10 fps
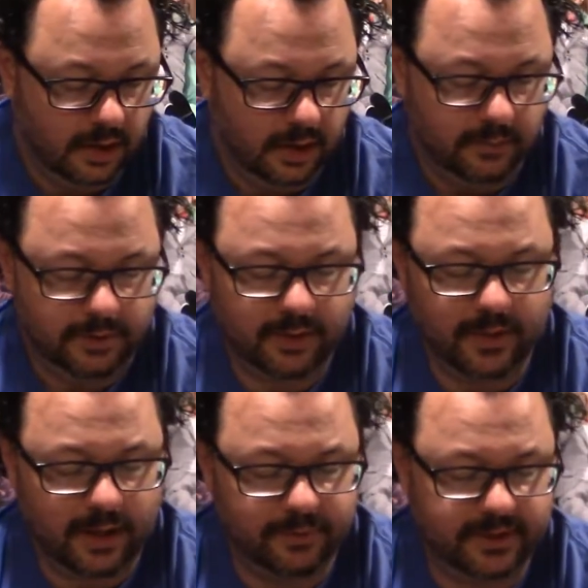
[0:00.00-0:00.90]
But anyway,
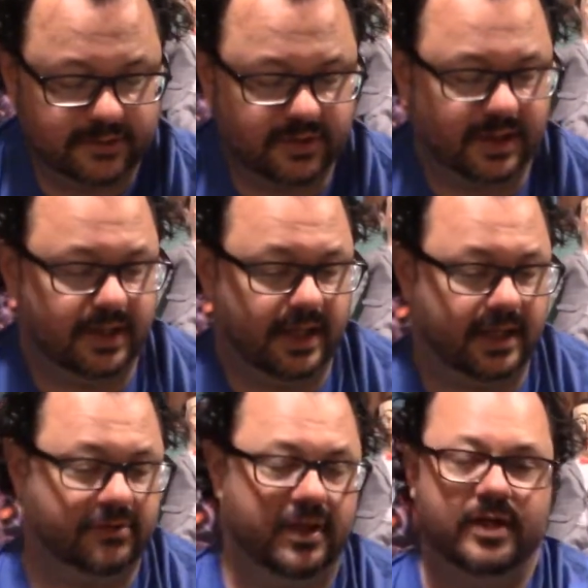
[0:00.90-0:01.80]
I'll put that. So that that
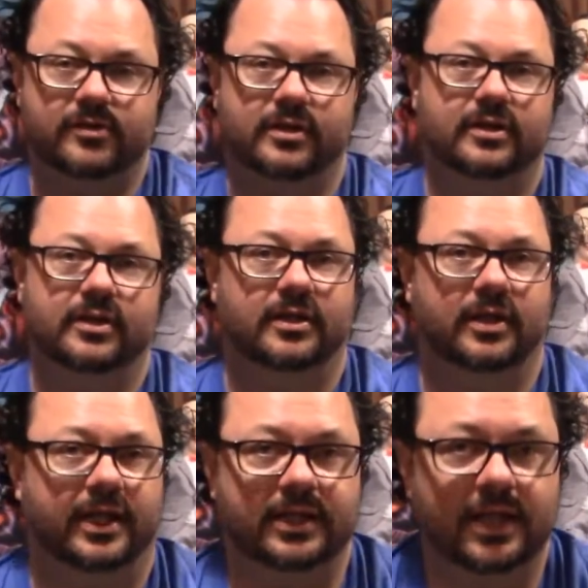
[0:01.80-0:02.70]
is that is
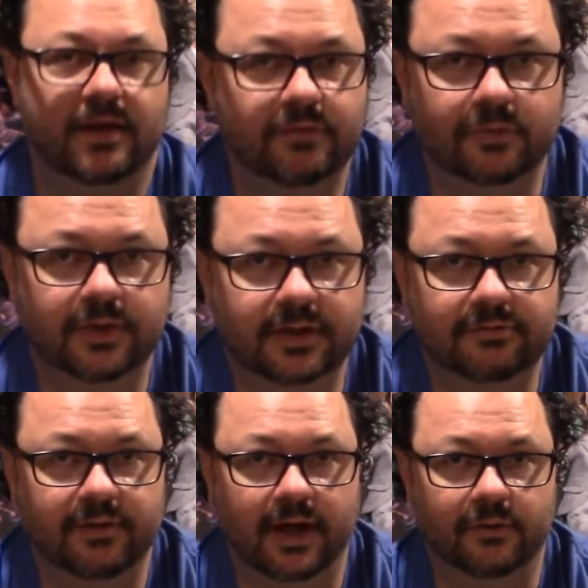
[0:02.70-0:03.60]
like never really
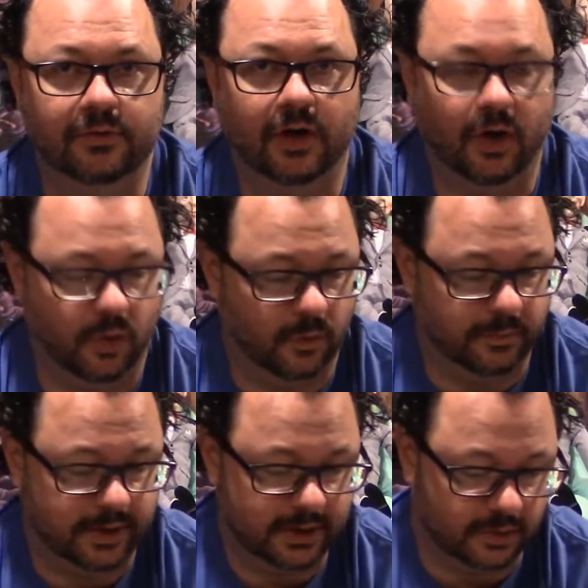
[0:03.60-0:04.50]
found a home
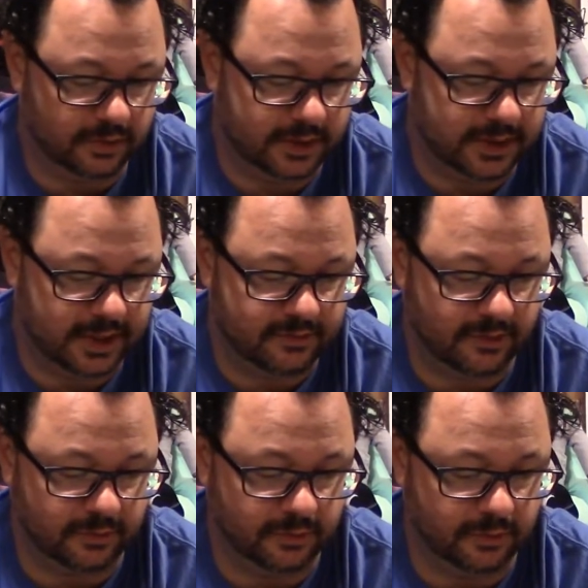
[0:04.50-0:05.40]
in the early days of
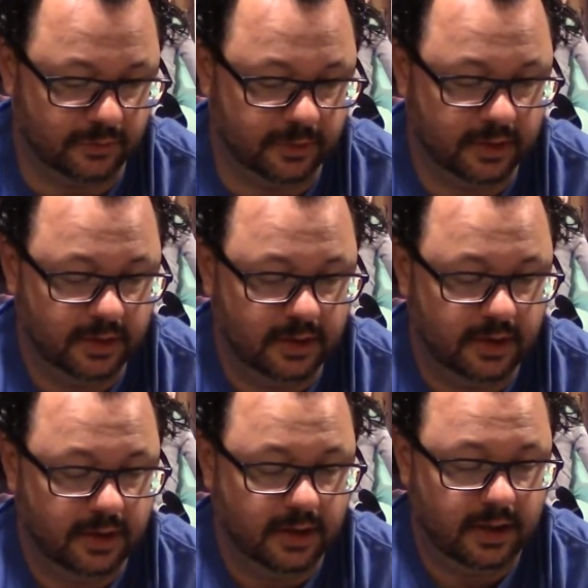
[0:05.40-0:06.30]
the room,
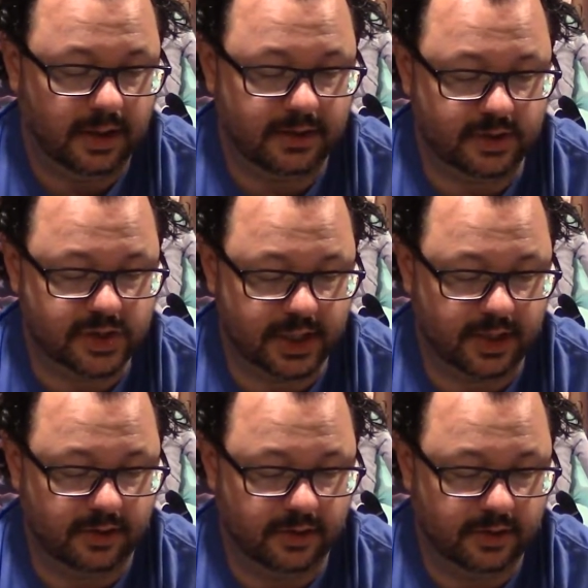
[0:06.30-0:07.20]
and the
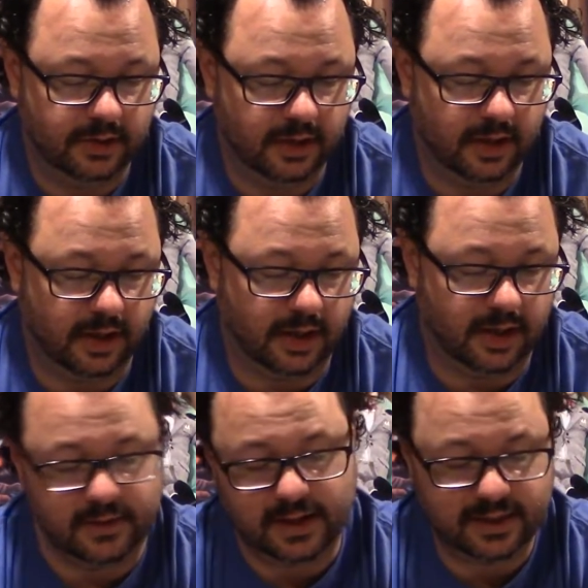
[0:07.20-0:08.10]
channel. Uh,
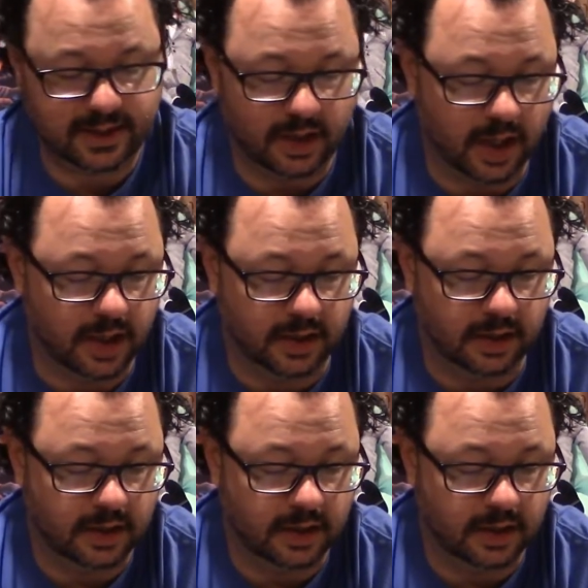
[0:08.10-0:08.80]
that thing hung.